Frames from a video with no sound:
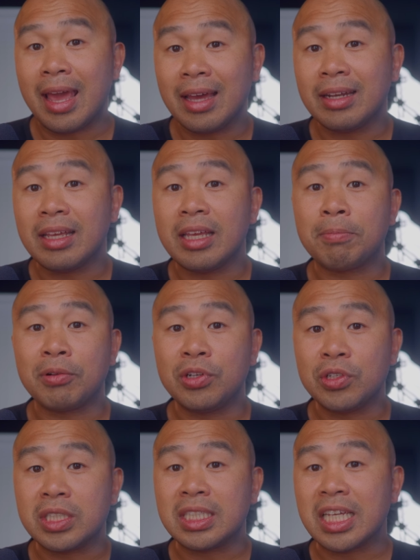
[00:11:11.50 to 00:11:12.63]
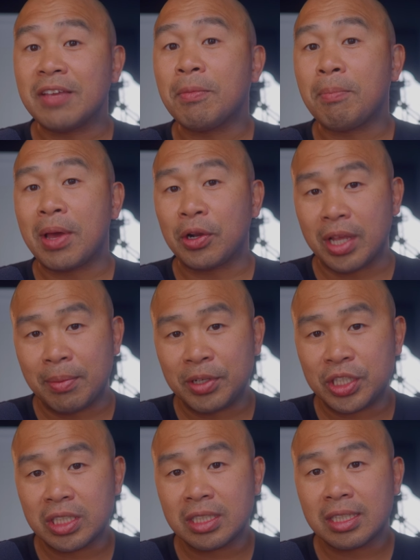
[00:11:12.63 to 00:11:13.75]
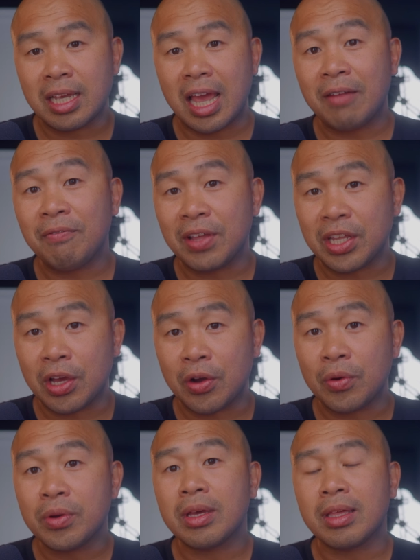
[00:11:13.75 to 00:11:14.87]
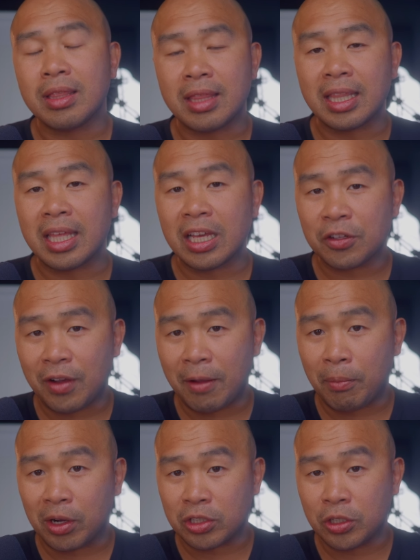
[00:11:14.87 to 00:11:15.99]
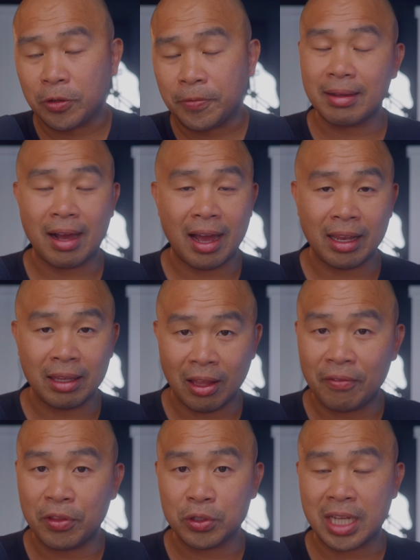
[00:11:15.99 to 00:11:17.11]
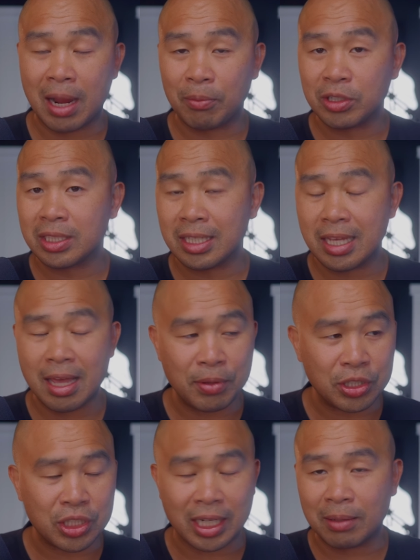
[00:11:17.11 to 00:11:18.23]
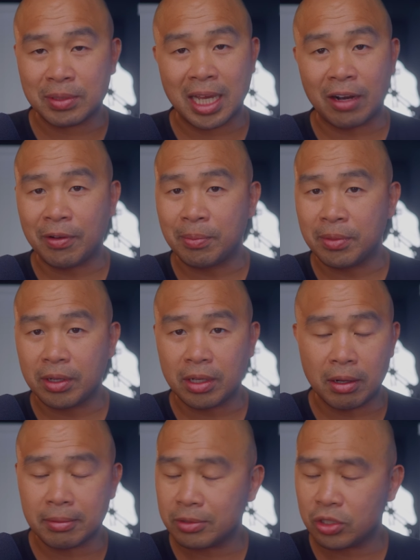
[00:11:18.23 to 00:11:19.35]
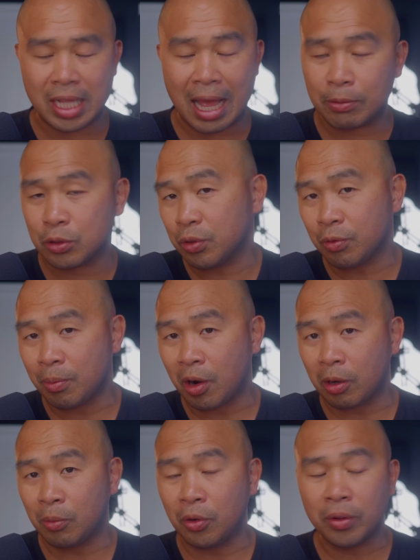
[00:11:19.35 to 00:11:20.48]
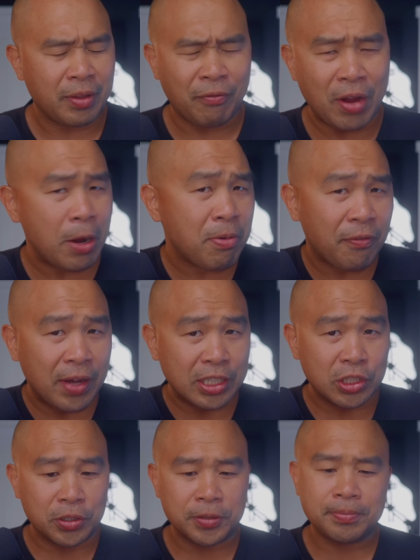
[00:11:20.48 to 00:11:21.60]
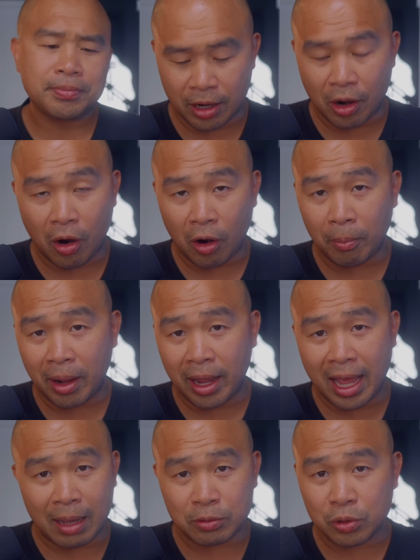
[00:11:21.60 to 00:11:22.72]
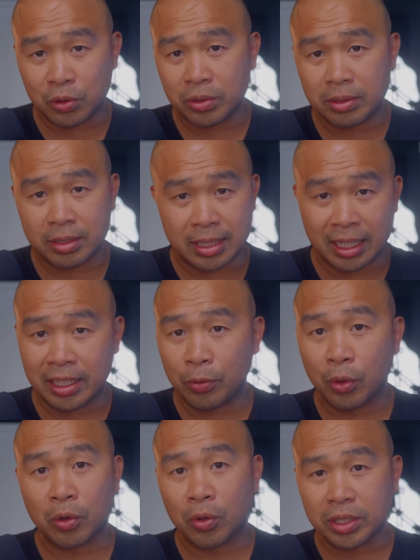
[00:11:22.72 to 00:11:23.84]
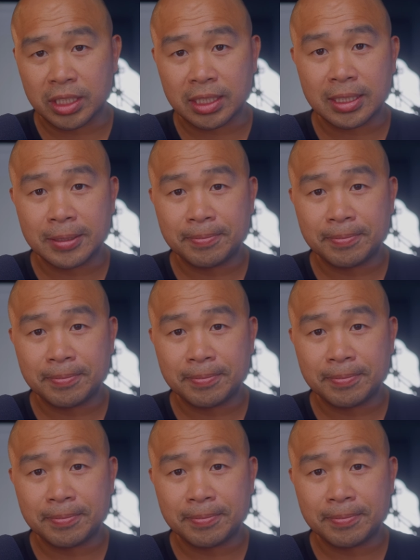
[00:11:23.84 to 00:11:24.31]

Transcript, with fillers: And it produces even better images and video than the S five Mark two. I love those cameras. The image that comes out of them, just absolutely remarkable. Very professional. They are my absolute daily workhorses.